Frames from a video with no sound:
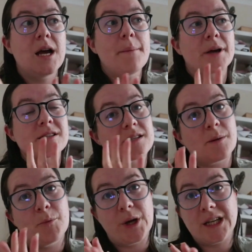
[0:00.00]
because at
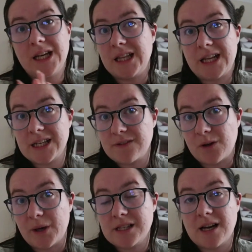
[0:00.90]
some point in the next
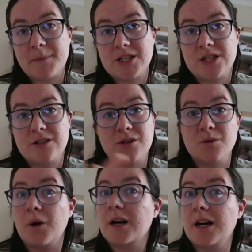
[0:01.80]
few weeks, I imagine our
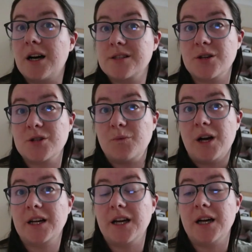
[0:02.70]
social
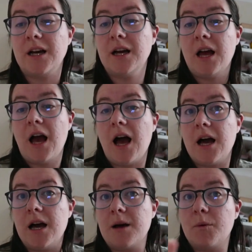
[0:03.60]
worker,
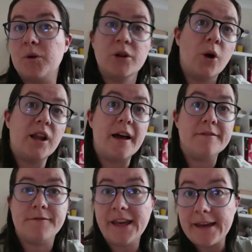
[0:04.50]
we'll call her
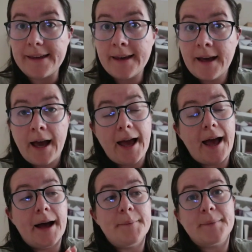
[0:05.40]
V,
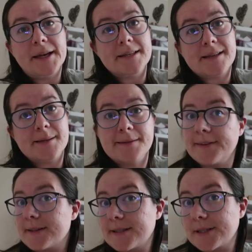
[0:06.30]
because that's the
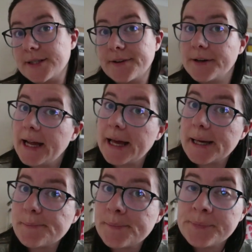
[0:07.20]
first initial of her
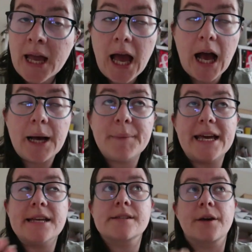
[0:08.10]
name,
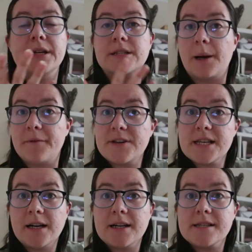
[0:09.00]
is going to come and
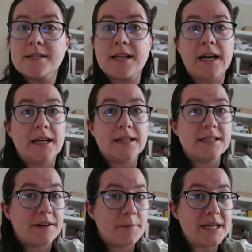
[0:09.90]
visit us
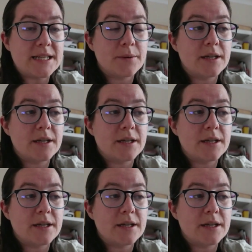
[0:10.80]
and have a meeting with